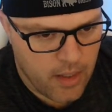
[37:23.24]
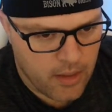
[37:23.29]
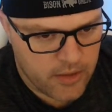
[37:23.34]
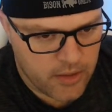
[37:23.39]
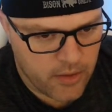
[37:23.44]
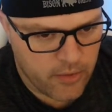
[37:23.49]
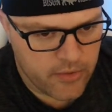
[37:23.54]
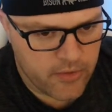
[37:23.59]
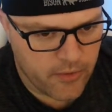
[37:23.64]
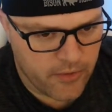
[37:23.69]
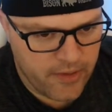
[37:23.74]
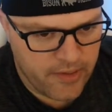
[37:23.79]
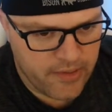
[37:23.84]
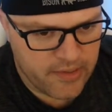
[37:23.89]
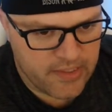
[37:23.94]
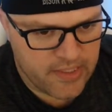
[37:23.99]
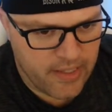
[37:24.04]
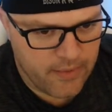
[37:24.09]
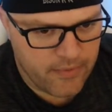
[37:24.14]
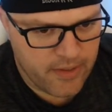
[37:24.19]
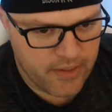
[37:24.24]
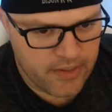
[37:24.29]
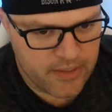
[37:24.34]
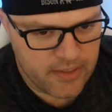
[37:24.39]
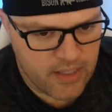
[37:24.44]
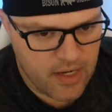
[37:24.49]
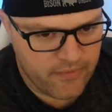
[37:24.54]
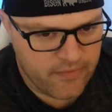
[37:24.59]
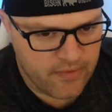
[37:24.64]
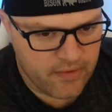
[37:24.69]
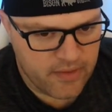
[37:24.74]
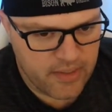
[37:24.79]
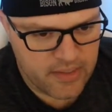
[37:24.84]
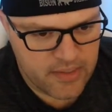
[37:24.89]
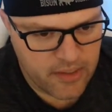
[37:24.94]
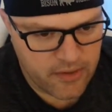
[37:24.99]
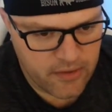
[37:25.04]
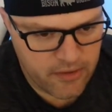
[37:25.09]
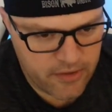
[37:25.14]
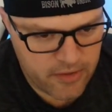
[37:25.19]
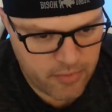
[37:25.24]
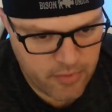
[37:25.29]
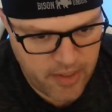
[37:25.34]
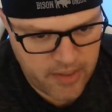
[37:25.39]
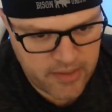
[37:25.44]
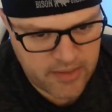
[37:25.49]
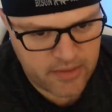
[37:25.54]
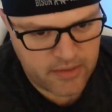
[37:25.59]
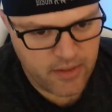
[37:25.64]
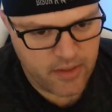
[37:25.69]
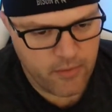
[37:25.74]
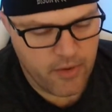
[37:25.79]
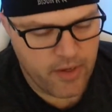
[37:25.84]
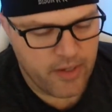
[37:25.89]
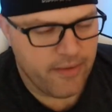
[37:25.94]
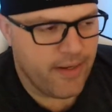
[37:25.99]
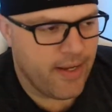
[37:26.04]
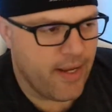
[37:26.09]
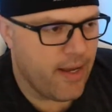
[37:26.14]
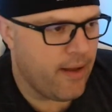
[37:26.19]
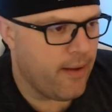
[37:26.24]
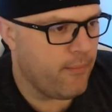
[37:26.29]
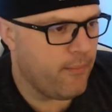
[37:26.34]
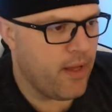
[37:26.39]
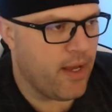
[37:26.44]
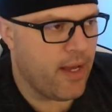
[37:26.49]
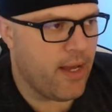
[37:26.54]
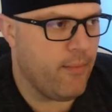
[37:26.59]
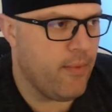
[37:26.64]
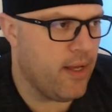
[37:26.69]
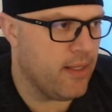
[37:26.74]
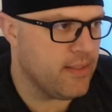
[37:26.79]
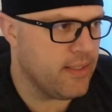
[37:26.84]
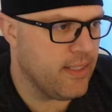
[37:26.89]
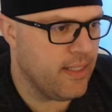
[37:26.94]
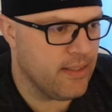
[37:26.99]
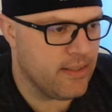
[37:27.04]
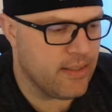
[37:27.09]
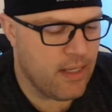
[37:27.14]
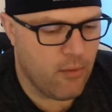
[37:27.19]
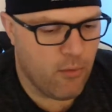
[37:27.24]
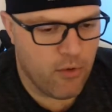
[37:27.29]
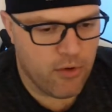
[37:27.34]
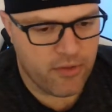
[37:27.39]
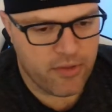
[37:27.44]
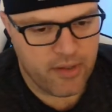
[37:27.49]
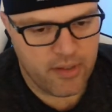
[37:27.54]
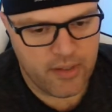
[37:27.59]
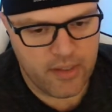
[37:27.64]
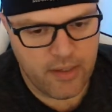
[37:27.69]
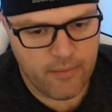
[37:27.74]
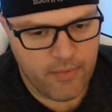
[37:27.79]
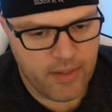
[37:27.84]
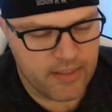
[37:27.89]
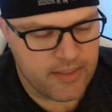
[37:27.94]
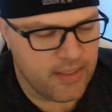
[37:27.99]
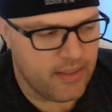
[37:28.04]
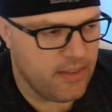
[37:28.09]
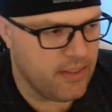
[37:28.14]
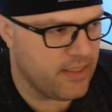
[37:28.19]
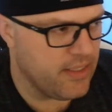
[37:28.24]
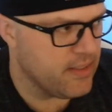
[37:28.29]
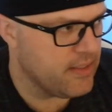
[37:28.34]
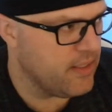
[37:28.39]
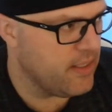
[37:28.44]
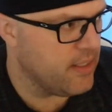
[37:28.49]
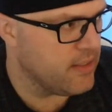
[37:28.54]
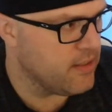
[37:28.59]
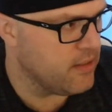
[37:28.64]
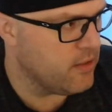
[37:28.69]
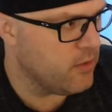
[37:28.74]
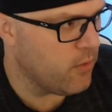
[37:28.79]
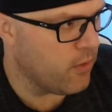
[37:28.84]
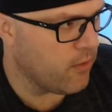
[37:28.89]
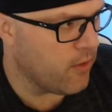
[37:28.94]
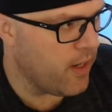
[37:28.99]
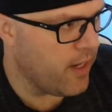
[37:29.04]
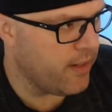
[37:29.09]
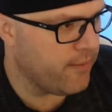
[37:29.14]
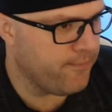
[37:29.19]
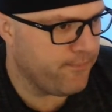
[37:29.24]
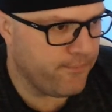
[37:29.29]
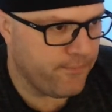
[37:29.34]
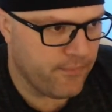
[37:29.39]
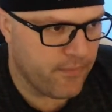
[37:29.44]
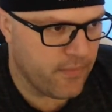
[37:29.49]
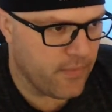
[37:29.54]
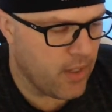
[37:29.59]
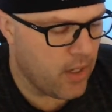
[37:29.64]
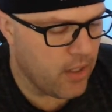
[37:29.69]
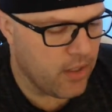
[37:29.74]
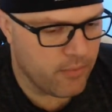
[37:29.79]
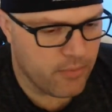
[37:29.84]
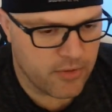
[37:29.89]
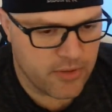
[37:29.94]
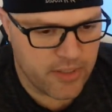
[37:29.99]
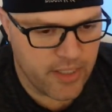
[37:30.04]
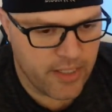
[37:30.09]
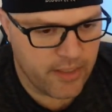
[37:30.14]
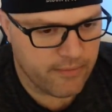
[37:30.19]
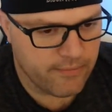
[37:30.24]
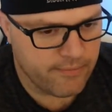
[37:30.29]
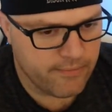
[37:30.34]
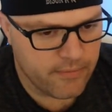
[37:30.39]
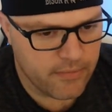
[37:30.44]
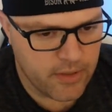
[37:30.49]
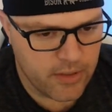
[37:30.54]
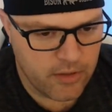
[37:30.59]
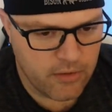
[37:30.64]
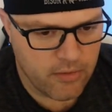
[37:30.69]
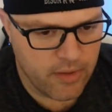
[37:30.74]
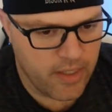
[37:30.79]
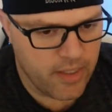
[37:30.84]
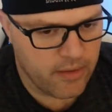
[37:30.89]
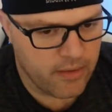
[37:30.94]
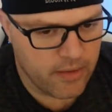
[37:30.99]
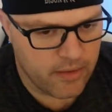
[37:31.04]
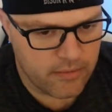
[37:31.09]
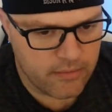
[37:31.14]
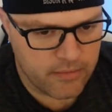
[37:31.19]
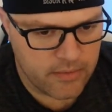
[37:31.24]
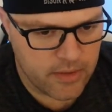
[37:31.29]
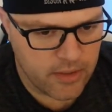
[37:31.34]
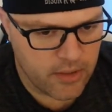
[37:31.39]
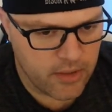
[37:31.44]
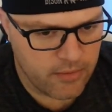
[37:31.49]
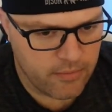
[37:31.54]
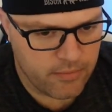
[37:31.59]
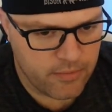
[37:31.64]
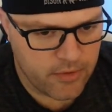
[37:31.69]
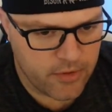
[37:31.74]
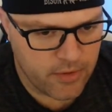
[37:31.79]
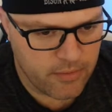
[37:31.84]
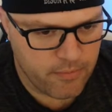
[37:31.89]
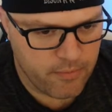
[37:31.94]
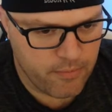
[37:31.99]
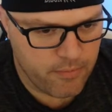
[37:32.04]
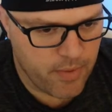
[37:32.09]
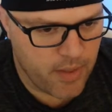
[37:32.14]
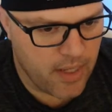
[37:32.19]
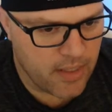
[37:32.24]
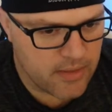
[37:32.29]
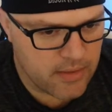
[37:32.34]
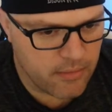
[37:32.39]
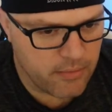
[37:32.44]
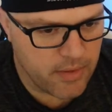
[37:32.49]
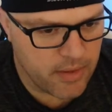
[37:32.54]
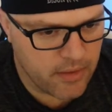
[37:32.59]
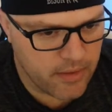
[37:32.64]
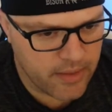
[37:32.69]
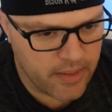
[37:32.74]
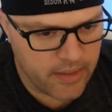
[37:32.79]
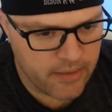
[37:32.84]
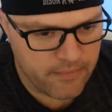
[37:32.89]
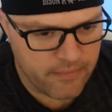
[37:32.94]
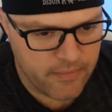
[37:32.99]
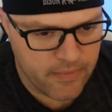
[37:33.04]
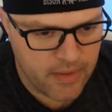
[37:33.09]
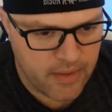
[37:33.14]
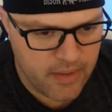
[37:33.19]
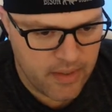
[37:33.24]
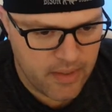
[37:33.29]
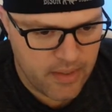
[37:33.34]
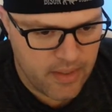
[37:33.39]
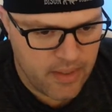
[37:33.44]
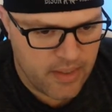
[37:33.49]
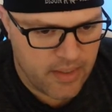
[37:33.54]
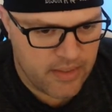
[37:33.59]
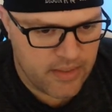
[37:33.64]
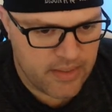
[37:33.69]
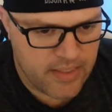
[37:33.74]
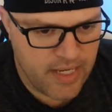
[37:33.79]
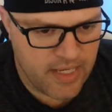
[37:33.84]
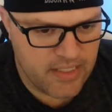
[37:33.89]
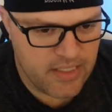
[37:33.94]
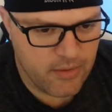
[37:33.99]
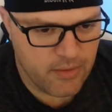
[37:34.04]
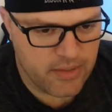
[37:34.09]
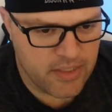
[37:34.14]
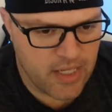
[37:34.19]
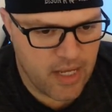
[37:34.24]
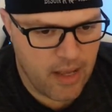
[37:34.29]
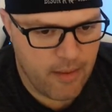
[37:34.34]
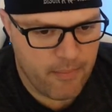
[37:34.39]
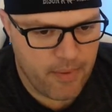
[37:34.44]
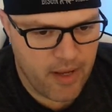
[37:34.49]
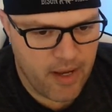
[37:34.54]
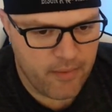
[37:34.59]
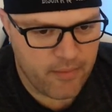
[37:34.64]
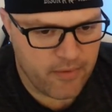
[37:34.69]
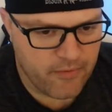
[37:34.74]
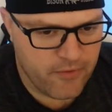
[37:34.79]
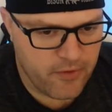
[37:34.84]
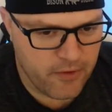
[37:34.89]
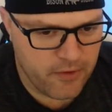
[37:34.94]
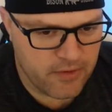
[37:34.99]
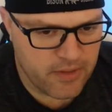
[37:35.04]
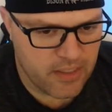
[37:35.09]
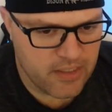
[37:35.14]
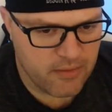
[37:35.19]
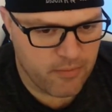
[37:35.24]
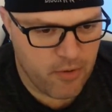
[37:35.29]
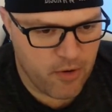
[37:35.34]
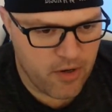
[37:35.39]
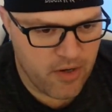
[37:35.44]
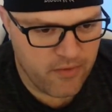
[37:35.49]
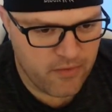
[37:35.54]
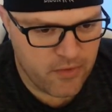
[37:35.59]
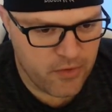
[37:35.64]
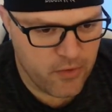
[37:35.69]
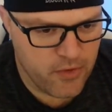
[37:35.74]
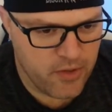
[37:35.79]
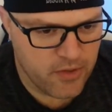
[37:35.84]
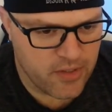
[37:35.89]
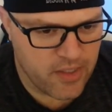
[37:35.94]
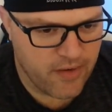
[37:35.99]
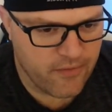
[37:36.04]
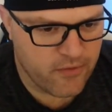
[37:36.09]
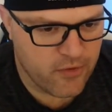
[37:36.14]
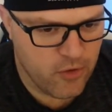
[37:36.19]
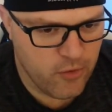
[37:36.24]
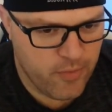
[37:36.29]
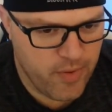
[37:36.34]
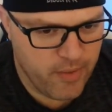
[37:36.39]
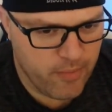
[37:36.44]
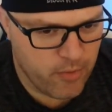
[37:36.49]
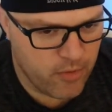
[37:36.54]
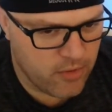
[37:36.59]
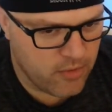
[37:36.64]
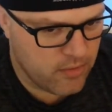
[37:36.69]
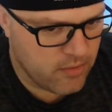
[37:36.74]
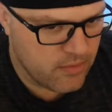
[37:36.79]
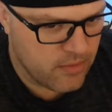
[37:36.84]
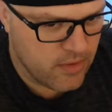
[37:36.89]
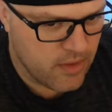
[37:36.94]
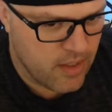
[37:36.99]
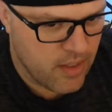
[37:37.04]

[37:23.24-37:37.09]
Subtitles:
Joey's already did the same thing, scoffed at Disney cruise price until you went. Yeah, I'm not saying it's not worth it, and I'm not saying that Disney doesn't do it right. 100% agree that it's a good possibility. Stacy, what's up? Hi, I'm confused. Doesn't a party of 2 usually have 2 people?